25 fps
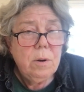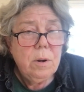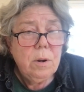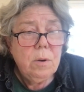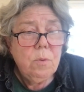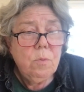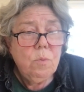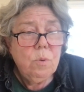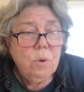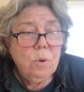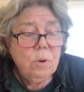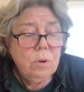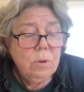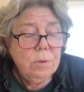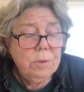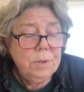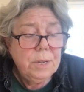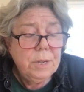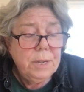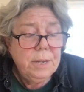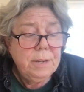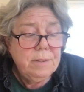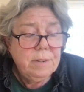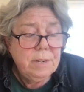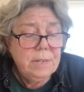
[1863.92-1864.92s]
A
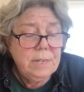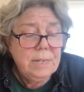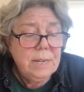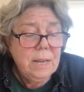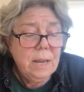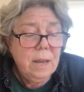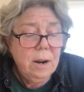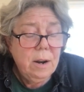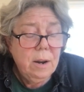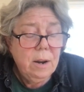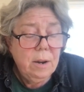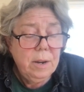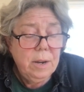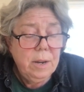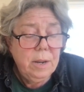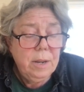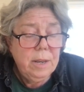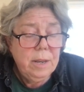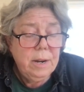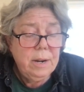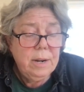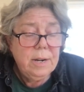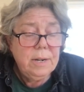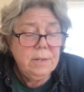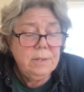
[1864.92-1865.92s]
worlding is a tunneling
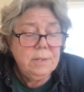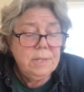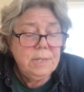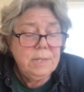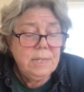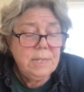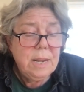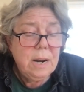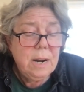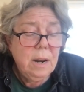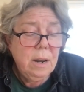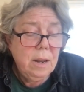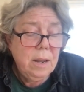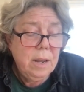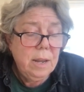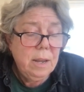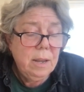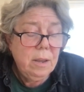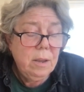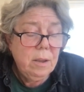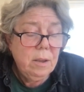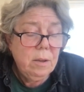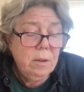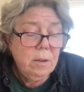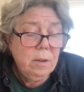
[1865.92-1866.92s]
and an
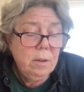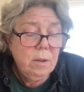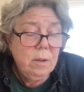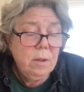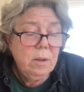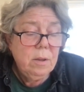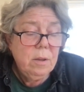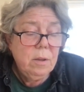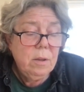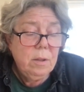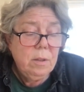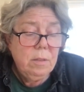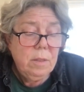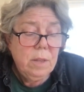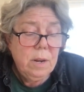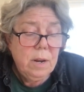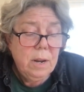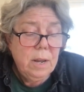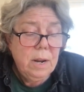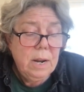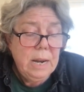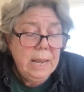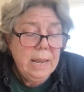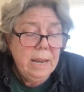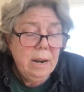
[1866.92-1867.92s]
unsettling that
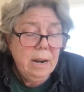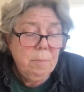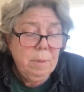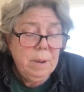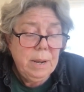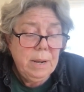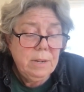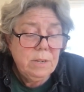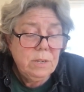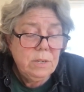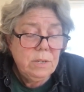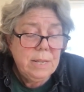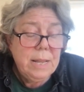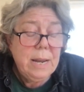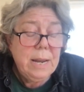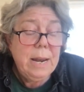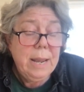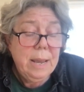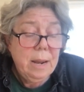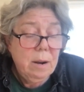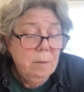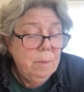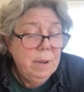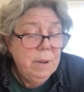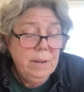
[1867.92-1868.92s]

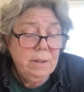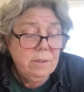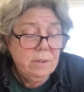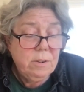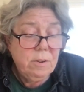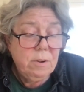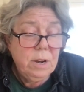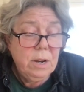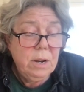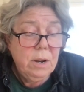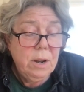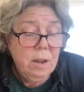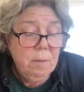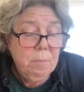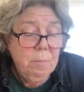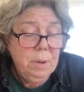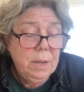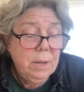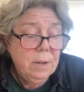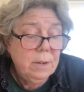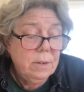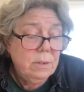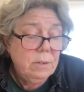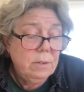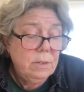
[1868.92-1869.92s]
animates, not
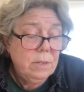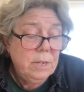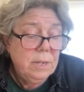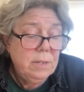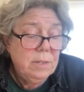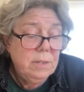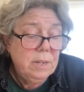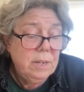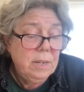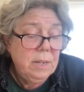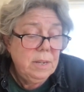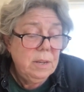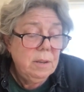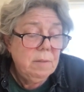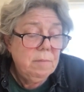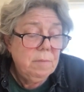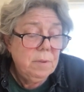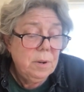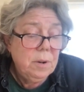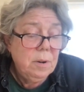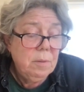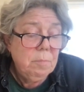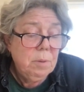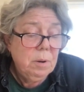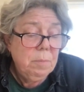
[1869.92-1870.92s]
because it's a
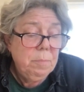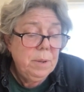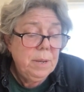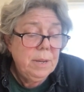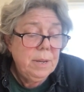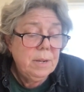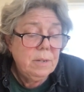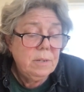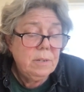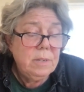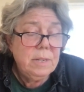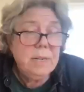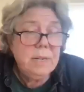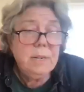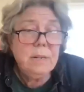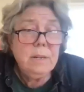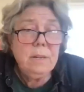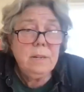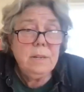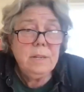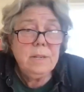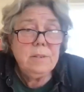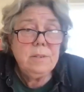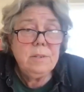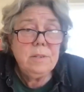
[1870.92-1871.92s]
given, but because it
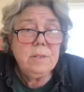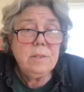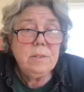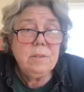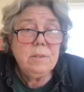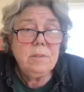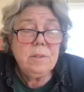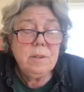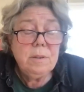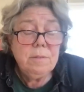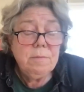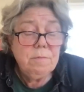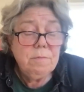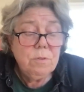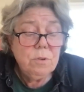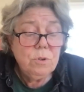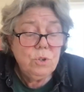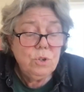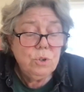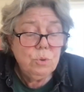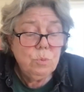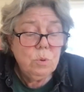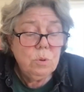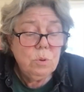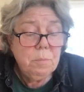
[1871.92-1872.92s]
elicits a
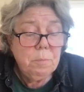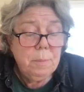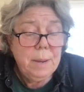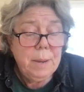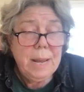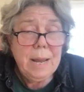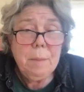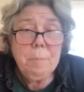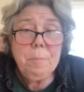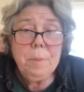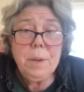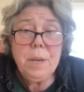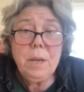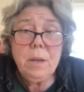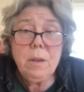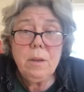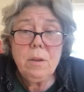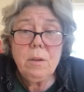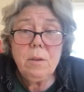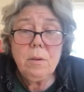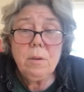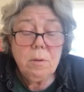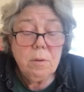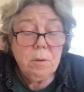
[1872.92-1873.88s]
virtual mapping.